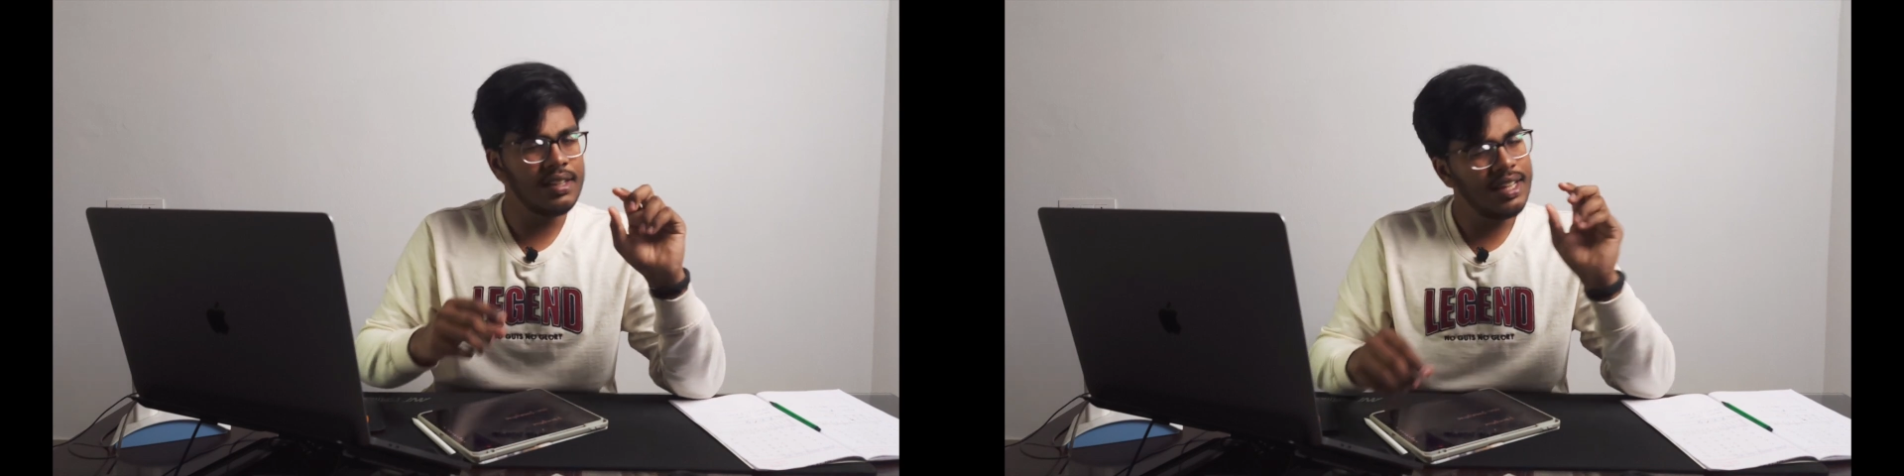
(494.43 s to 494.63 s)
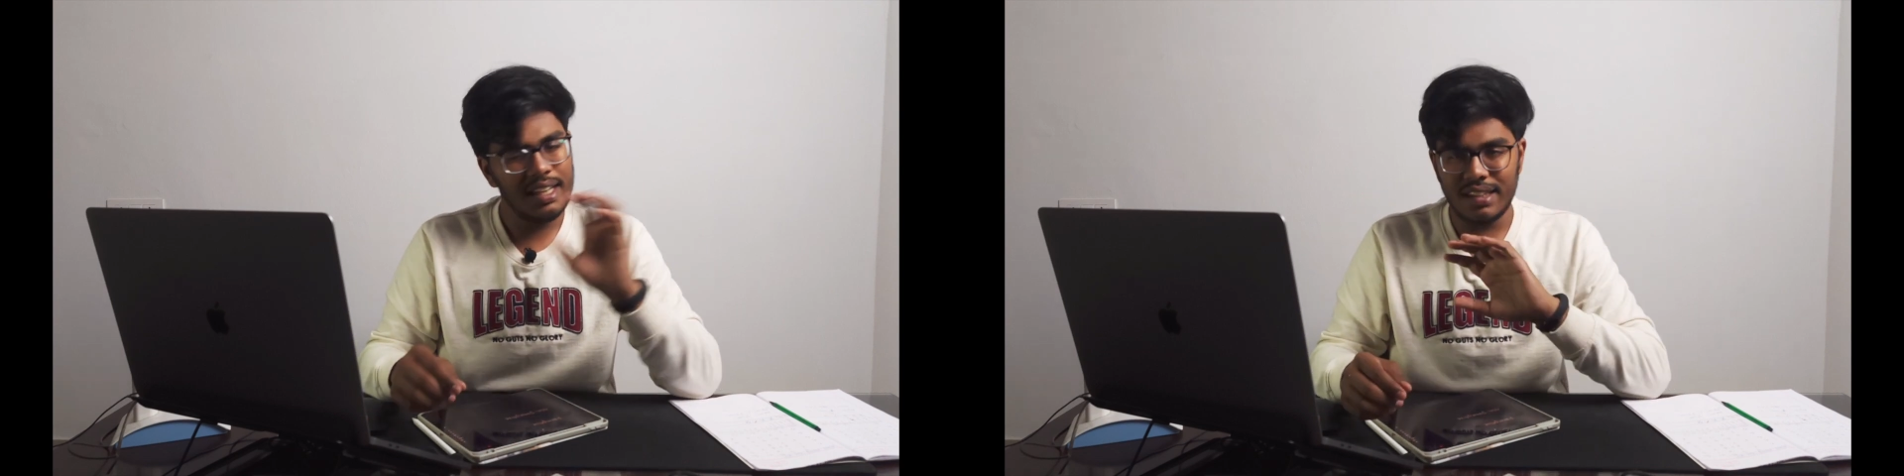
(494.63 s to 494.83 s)

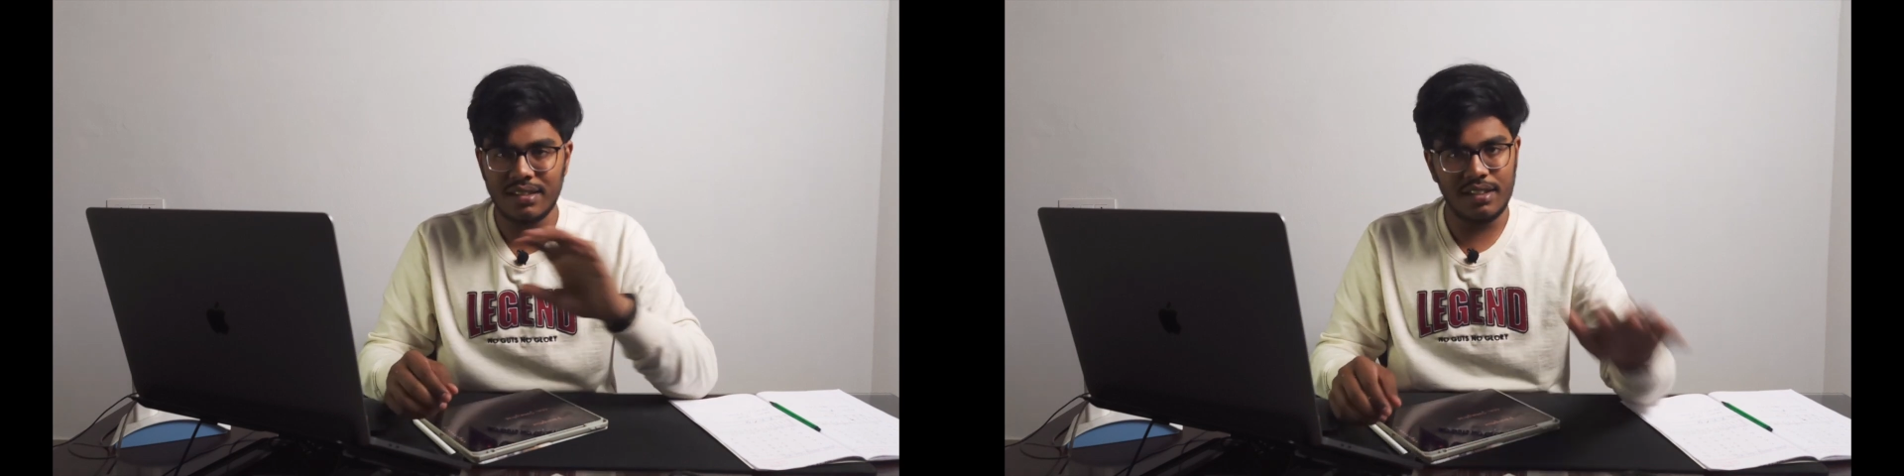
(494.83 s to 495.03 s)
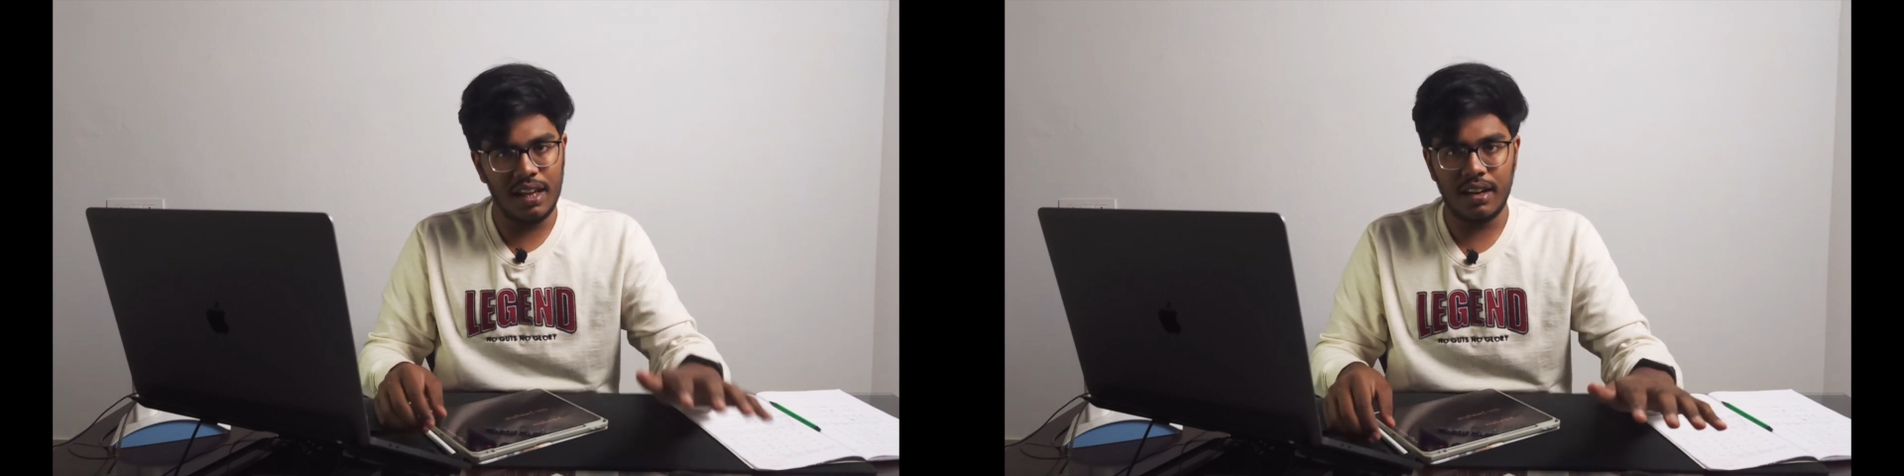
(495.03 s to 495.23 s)
is
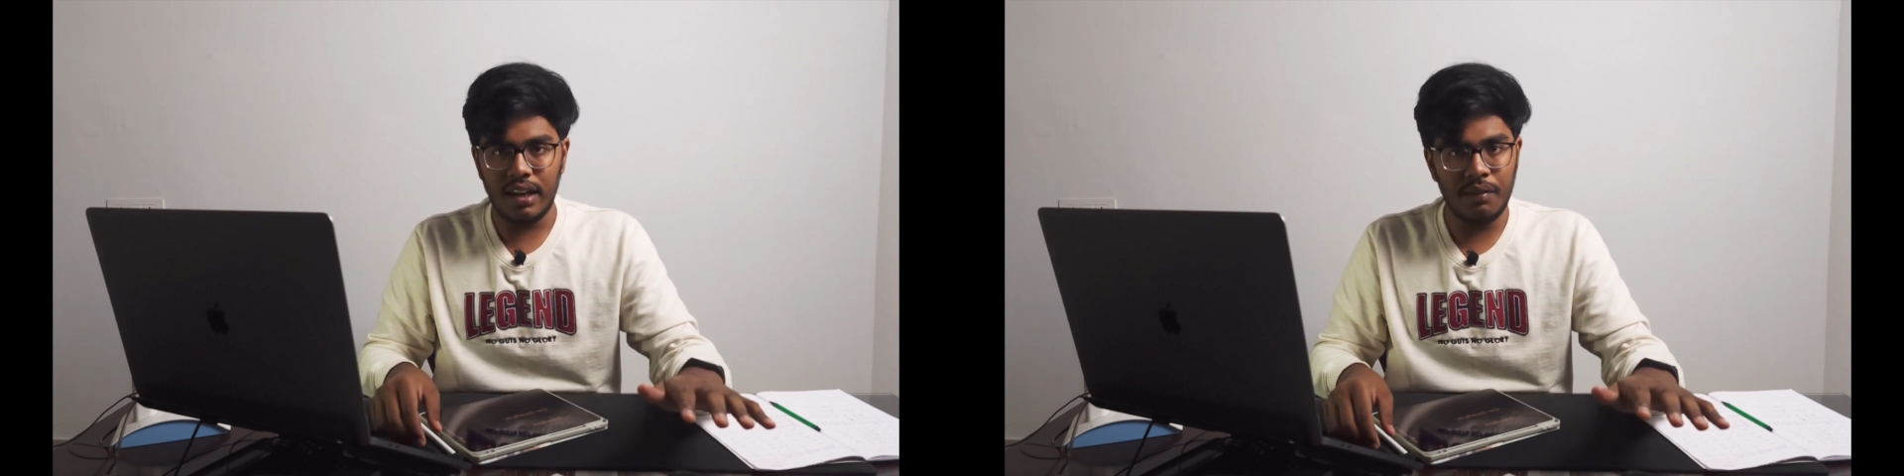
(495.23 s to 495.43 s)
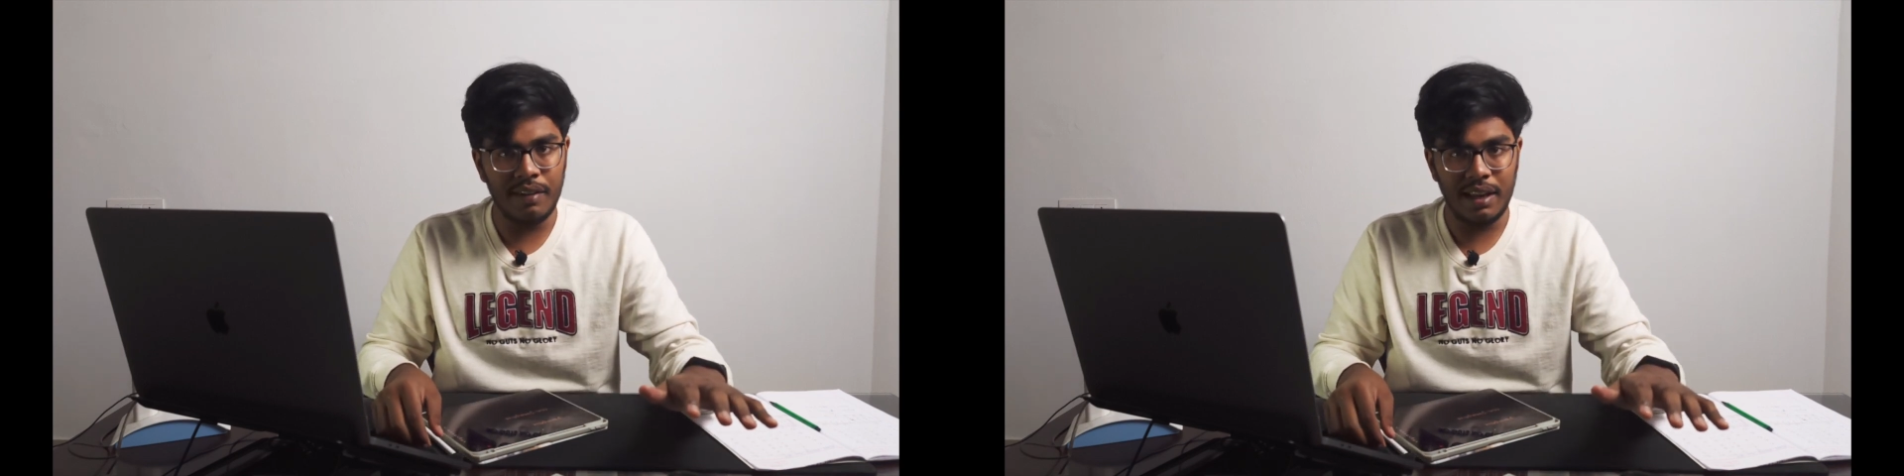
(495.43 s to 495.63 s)
generally
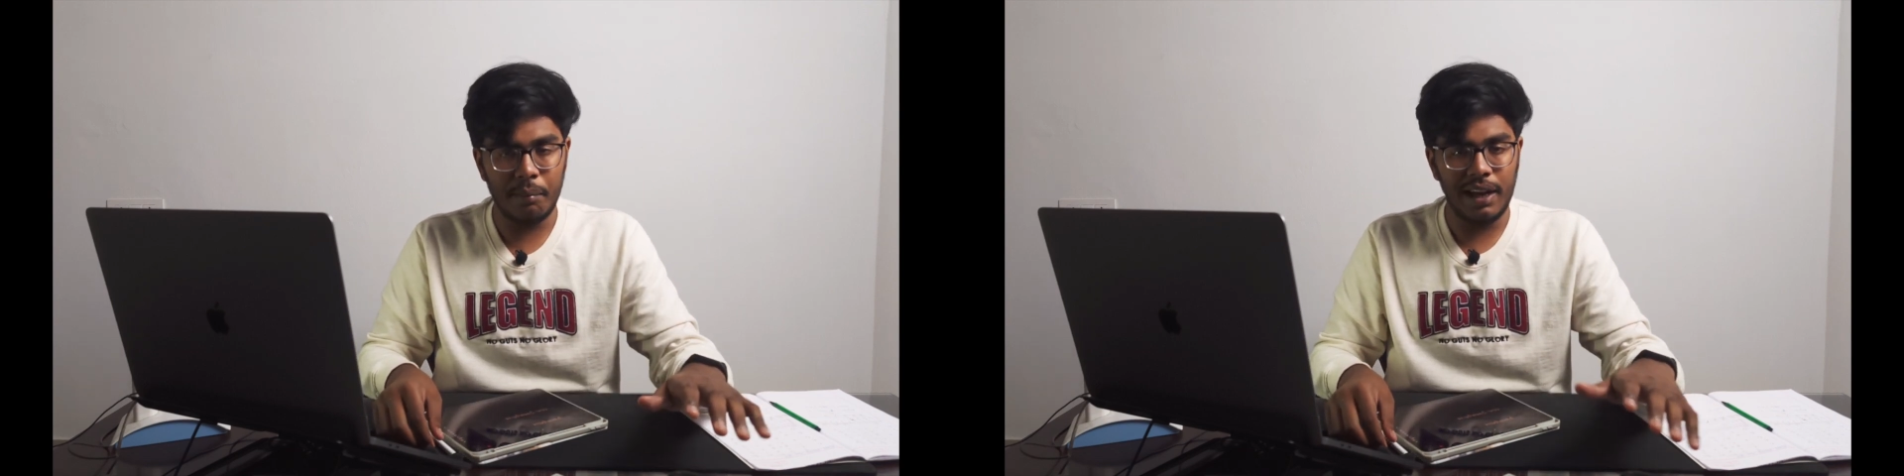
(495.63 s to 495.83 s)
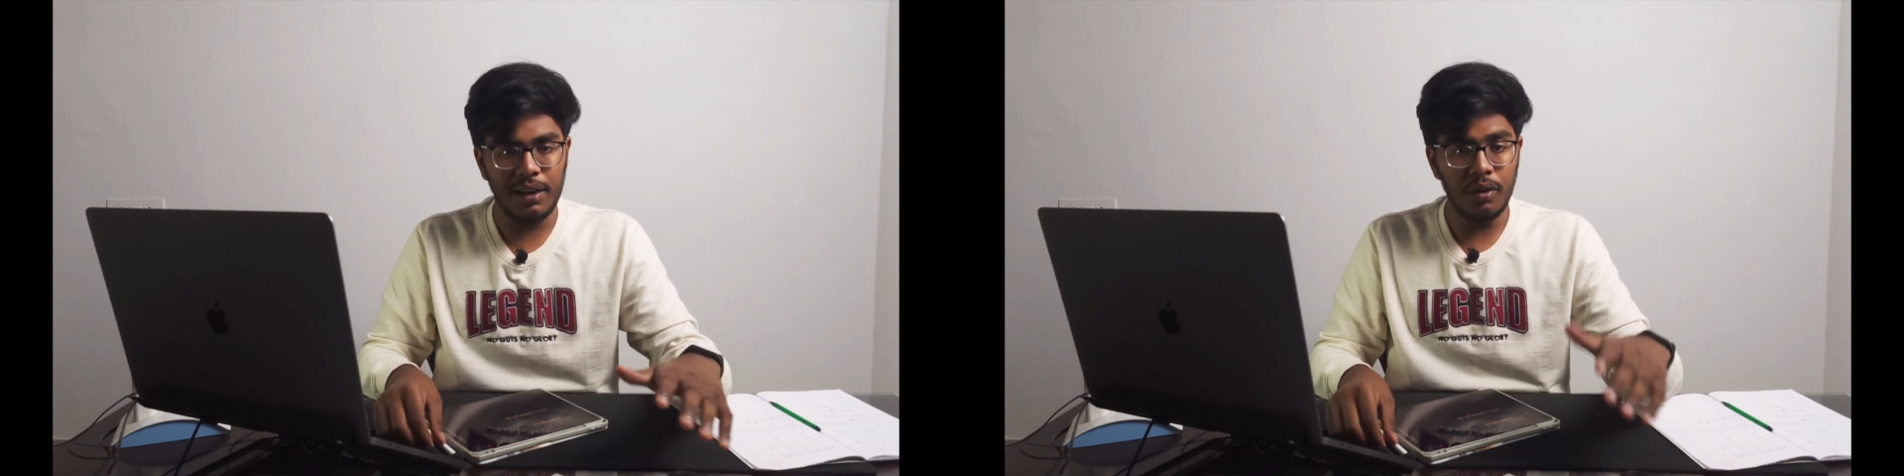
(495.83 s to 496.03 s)
very
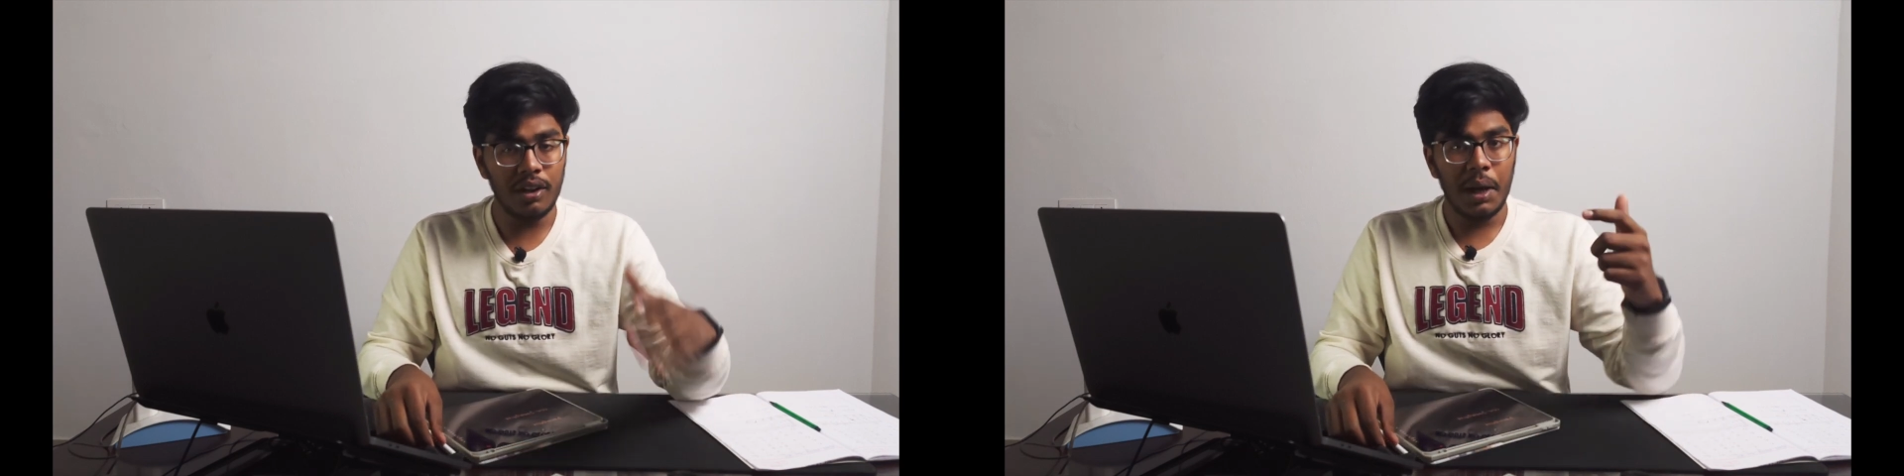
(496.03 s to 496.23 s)
minute,